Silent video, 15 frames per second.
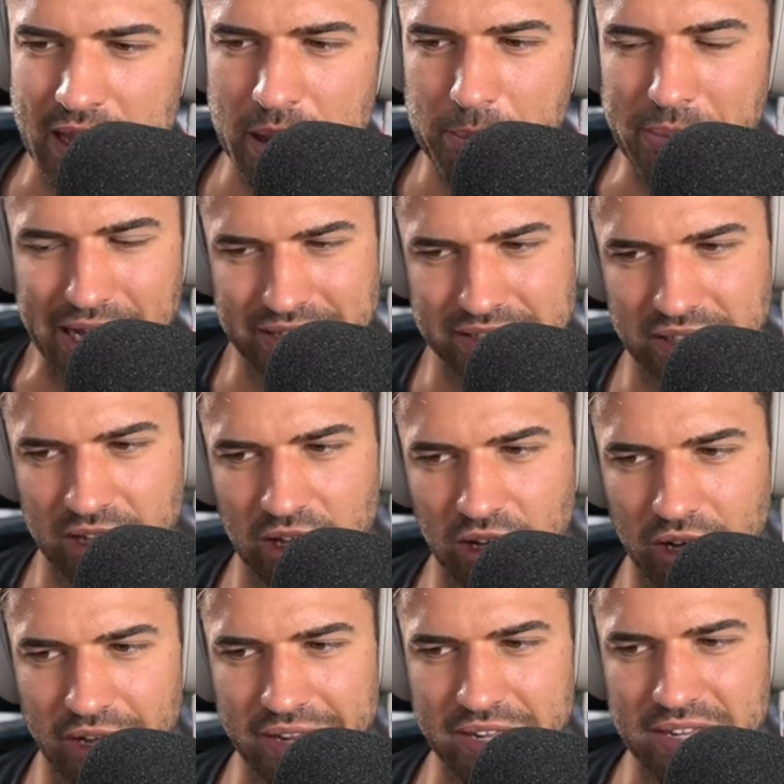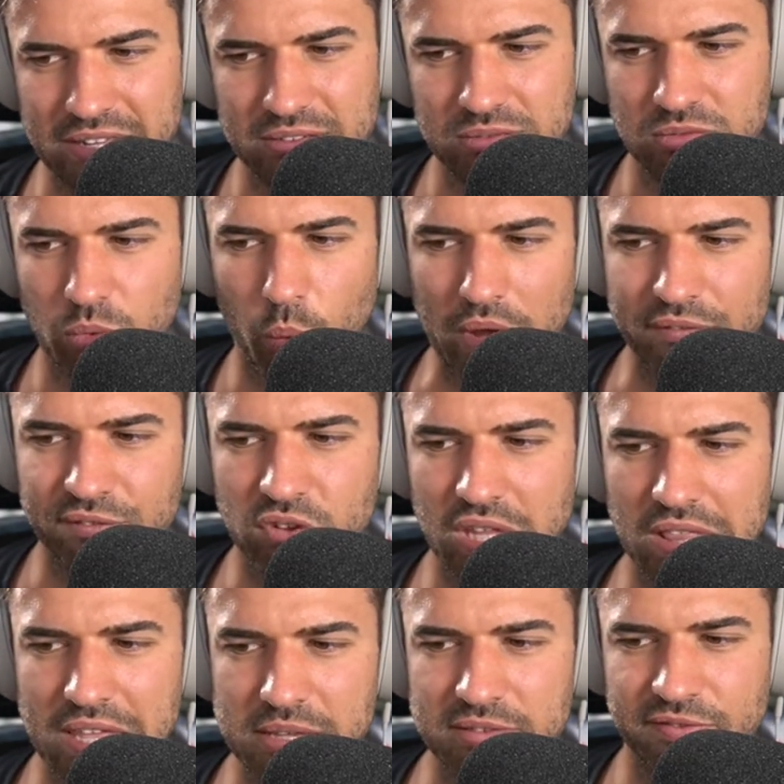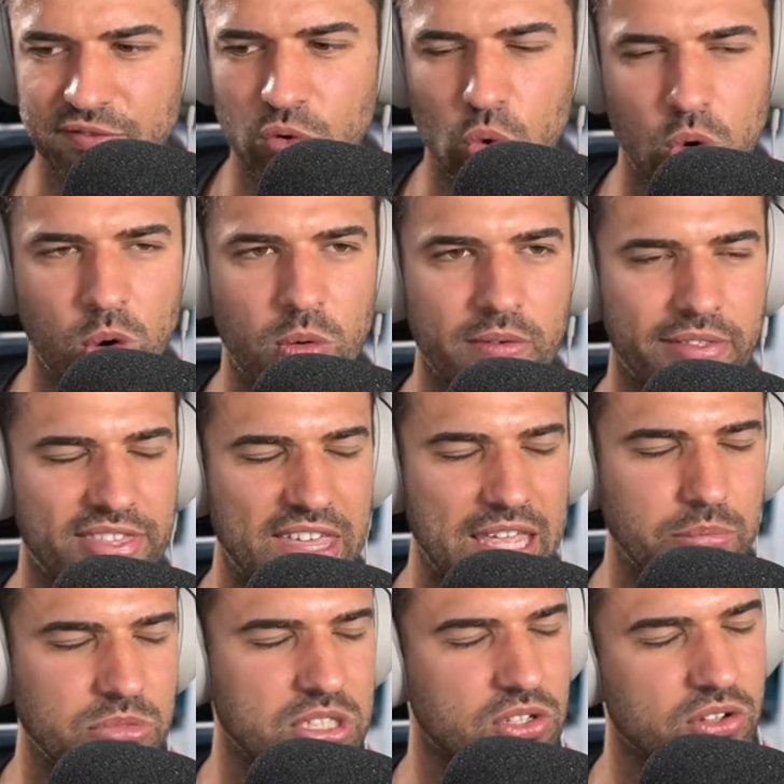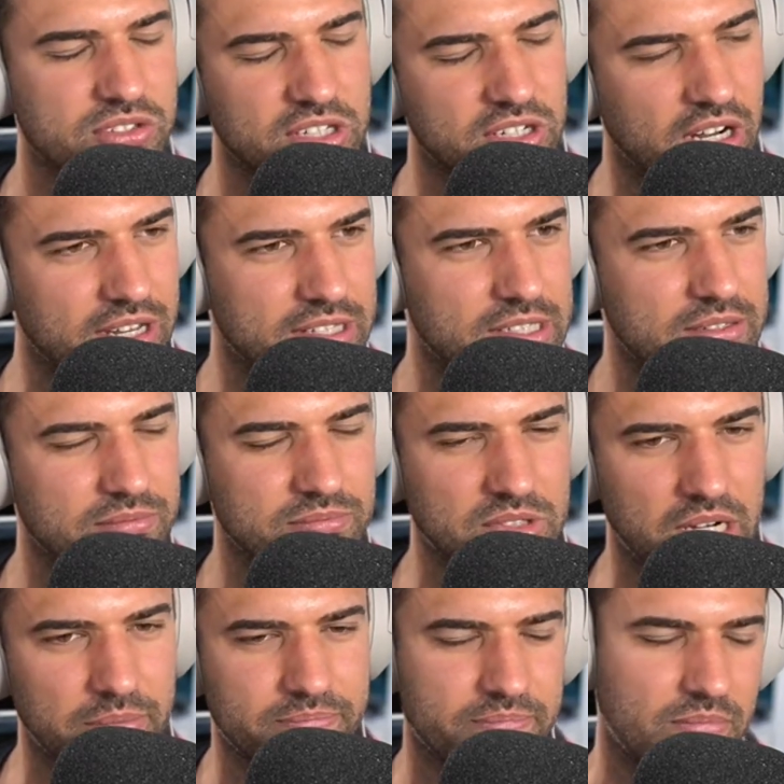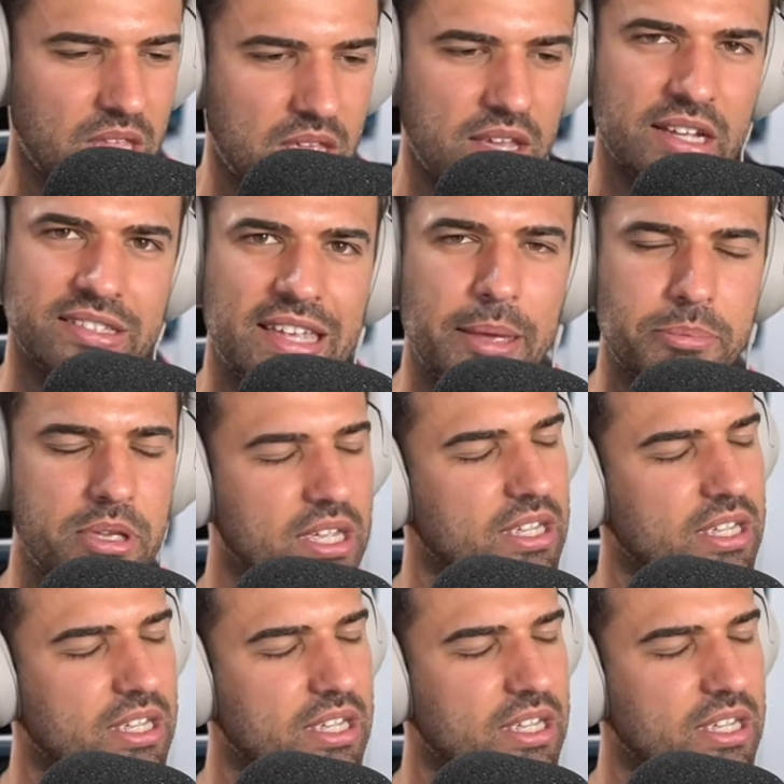but I went for the Elite Four theme just because it's epic,